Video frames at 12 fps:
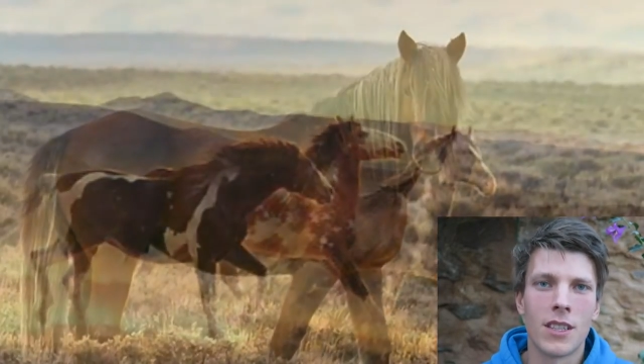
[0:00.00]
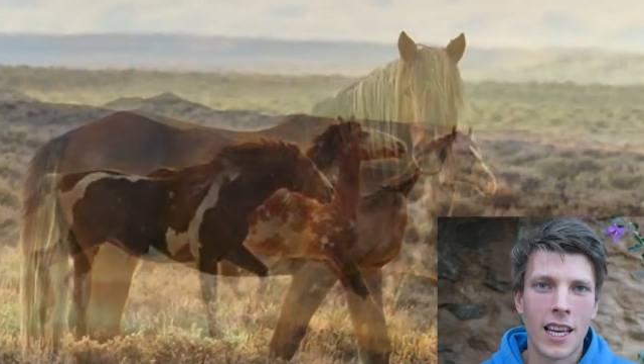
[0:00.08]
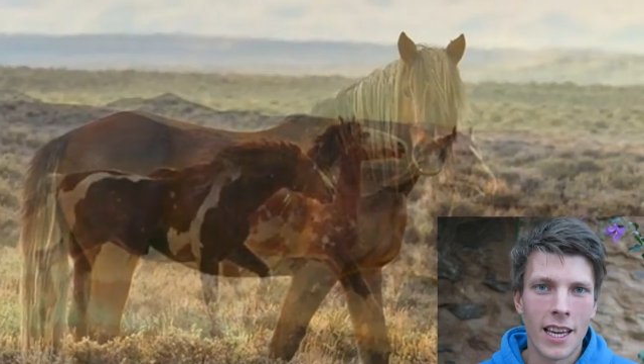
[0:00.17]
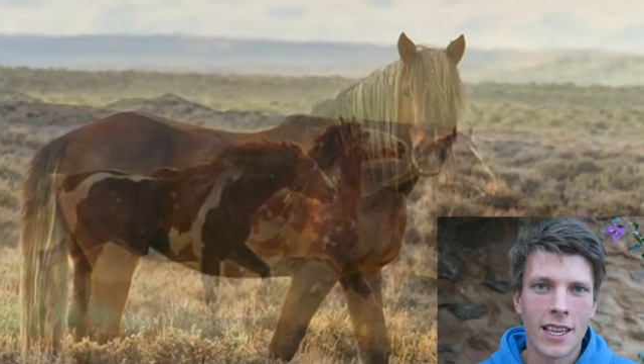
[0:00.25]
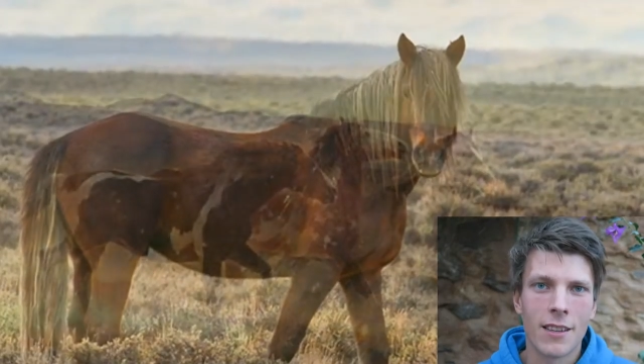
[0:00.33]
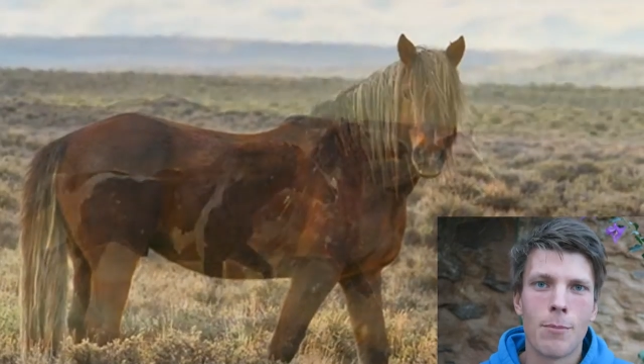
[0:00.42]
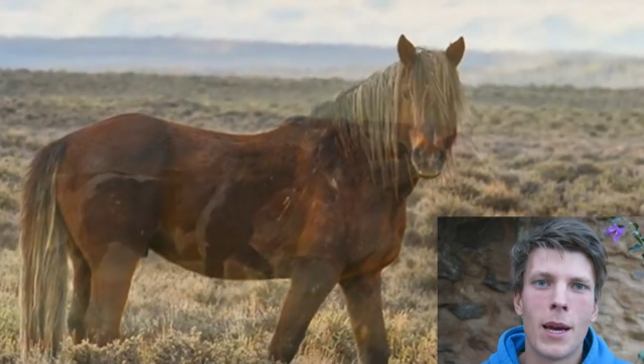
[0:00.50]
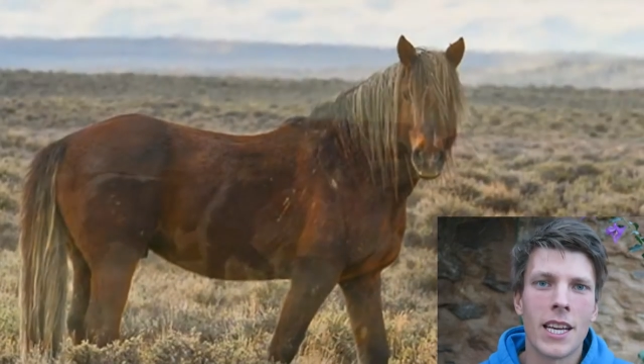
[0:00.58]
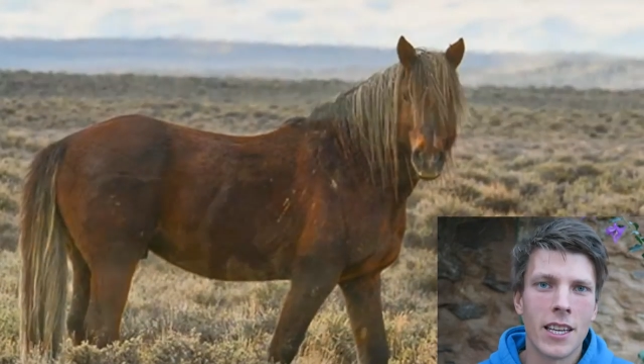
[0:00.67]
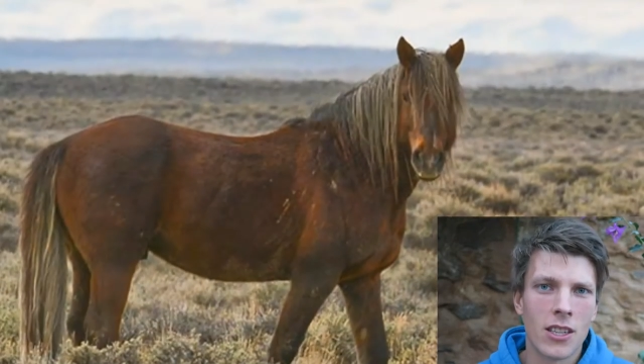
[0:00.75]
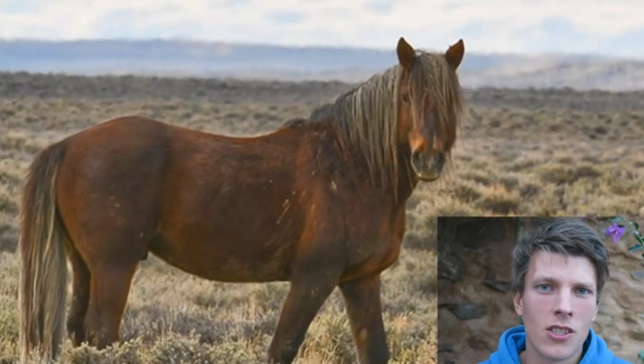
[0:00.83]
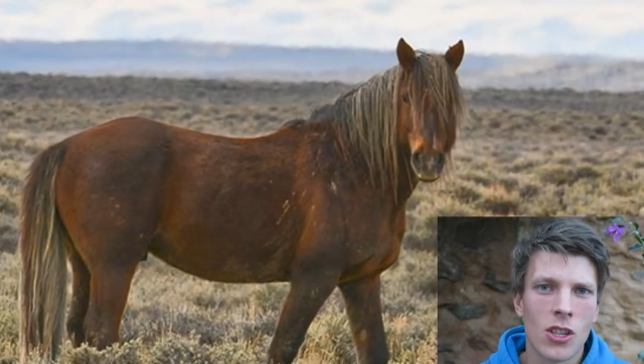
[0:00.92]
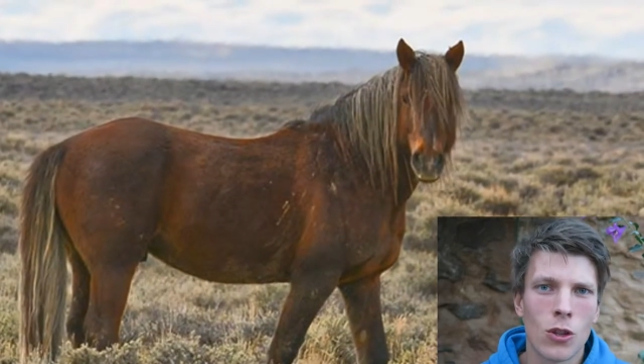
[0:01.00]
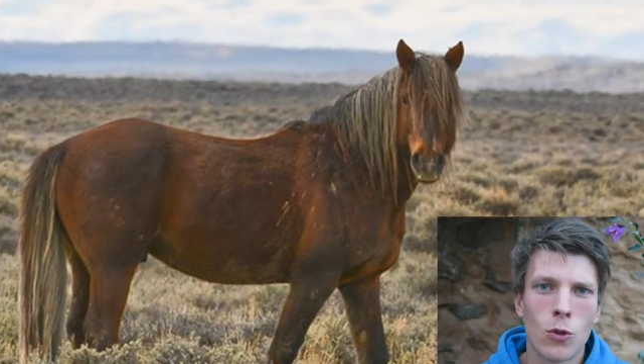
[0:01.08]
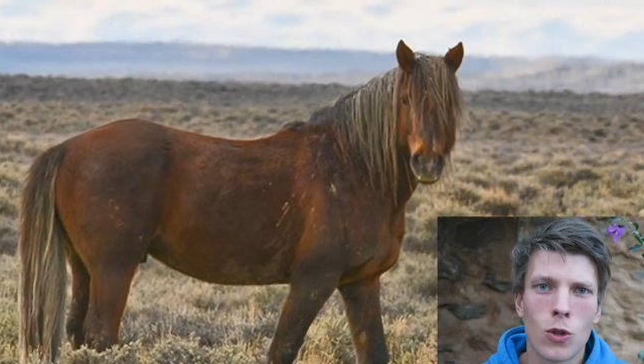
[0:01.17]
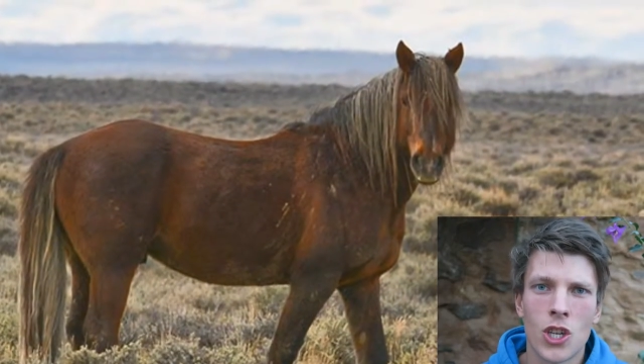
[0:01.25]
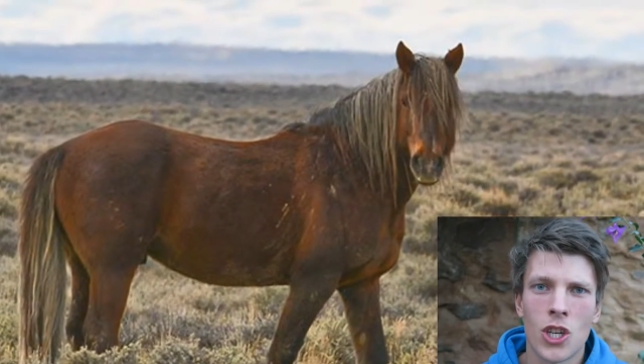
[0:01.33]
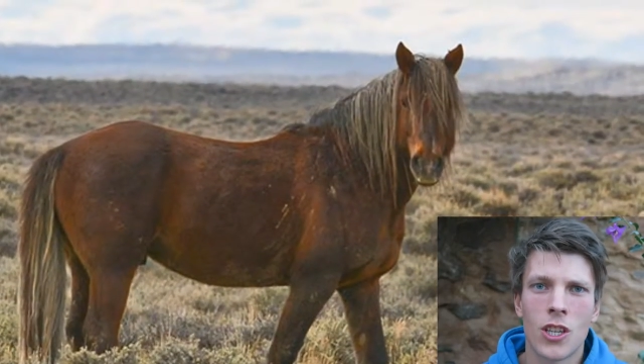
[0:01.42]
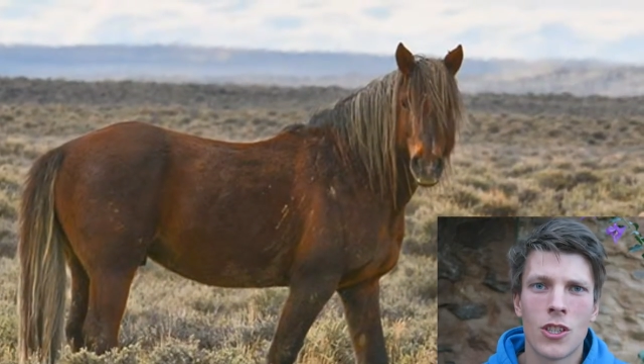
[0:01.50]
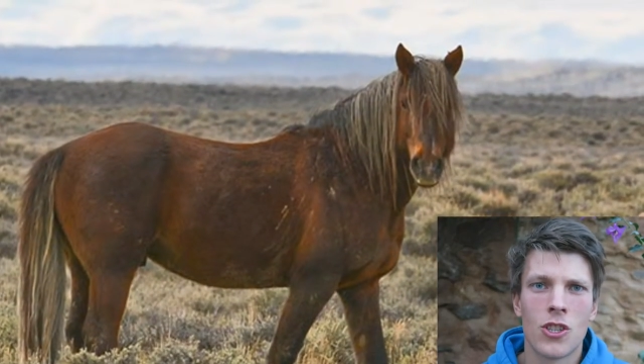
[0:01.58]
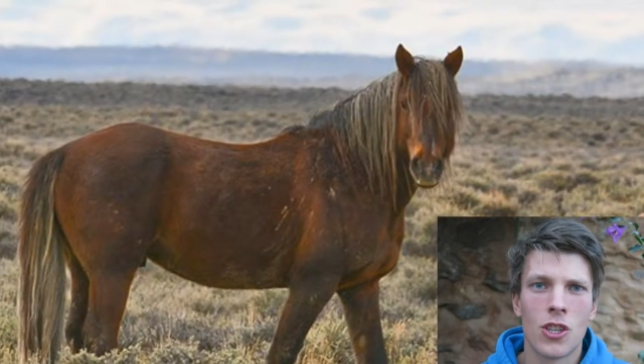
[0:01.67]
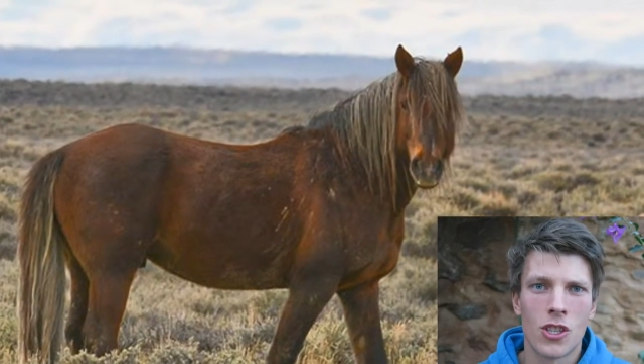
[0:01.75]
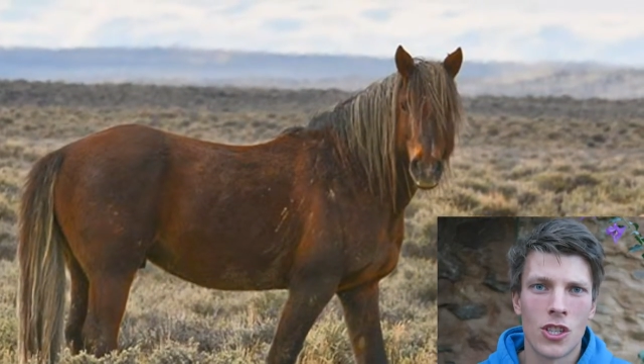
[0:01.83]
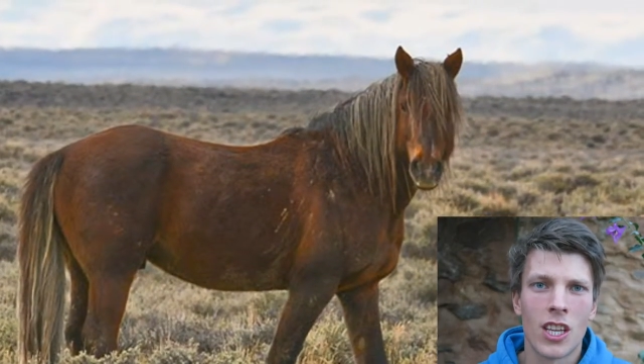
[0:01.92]
take, making solution,
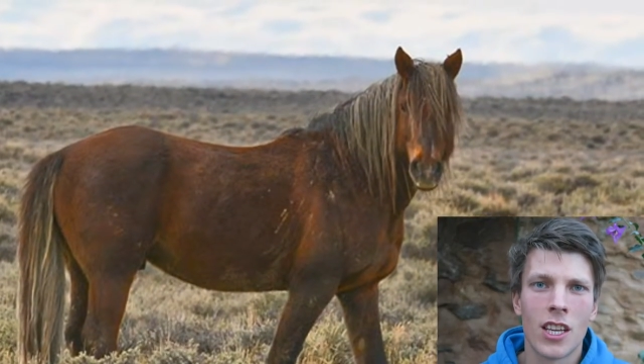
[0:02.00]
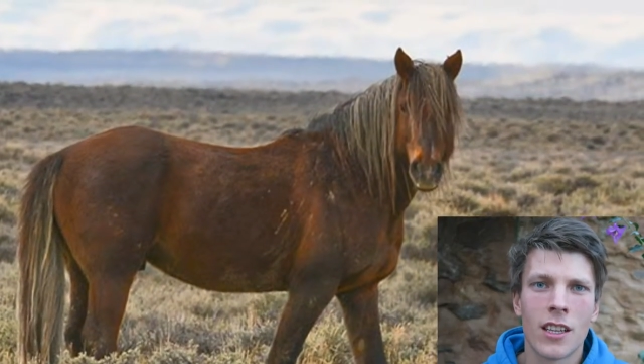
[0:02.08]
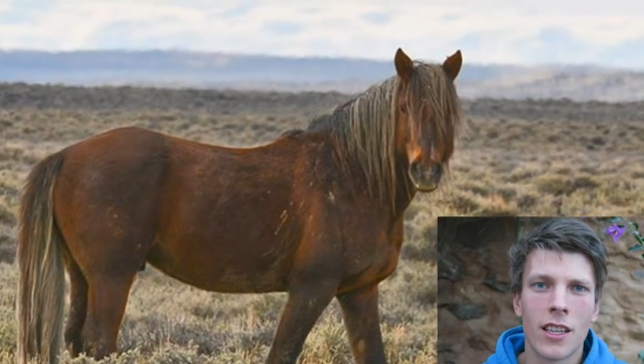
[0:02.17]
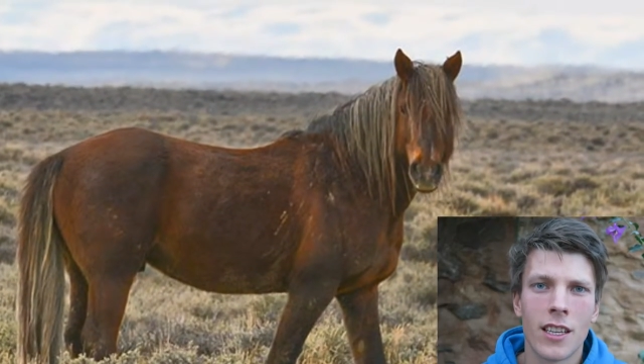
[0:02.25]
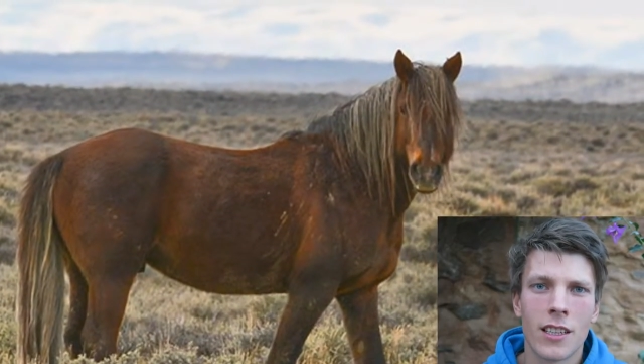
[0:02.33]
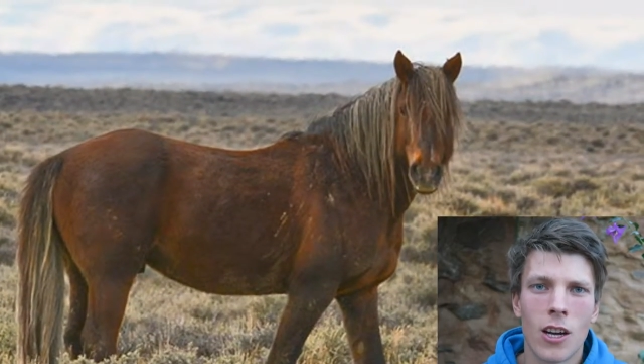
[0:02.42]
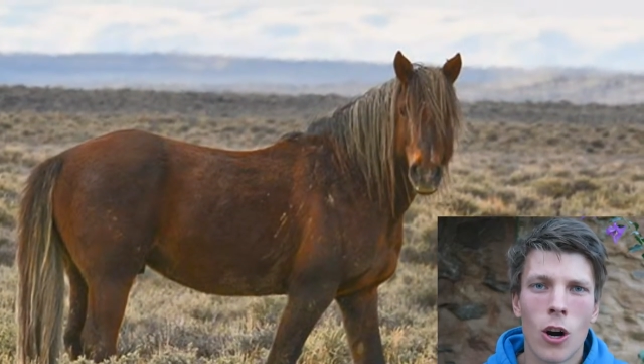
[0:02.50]
just killing the